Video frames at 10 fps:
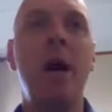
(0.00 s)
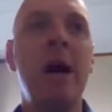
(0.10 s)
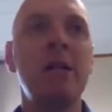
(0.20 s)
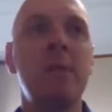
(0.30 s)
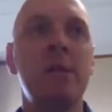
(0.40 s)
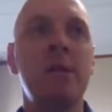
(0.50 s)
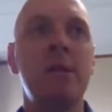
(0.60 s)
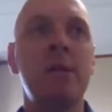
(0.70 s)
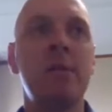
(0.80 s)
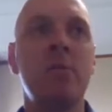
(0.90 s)

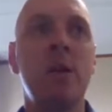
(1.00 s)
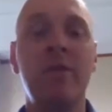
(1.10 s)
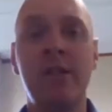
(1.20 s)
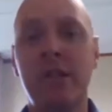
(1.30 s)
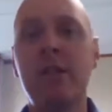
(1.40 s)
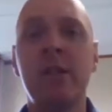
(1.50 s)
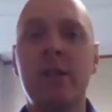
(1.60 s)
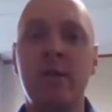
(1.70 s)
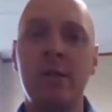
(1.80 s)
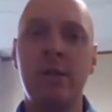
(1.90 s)
hospices where the
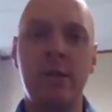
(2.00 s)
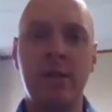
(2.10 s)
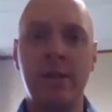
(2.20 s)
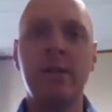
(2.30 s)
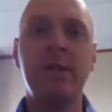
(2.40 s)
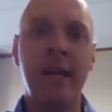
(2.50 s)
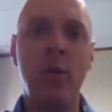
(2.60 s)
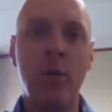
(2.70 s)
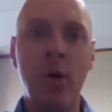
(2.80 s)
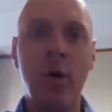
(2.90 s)
physicians don't still take a
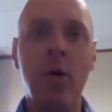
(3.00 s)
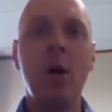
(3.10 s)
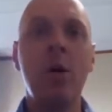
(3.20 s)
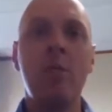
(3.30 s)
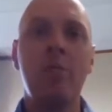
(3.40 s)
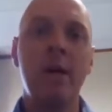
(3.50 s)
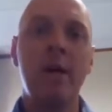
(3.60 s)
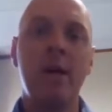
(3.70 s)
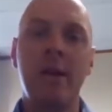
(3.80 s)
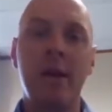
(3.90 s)
role,
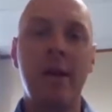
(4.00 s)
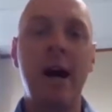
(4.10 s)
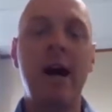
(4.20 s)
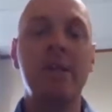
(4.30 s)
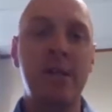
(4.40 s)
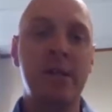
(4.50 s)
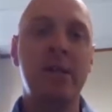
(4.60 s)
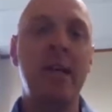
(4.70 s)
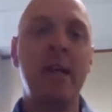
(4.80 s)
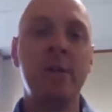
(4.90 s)
but the hospice
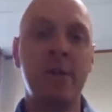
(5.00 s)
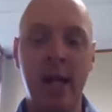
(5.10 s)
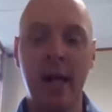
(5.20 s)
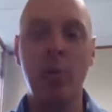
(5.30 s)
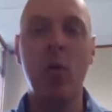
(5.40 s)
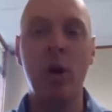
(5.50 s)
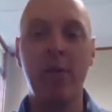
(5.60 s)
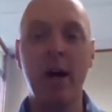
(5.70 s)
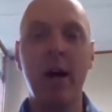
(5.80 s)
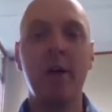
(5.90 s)
teams are taking more
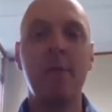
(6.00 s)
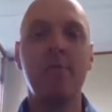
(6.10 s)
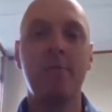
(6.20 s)
of a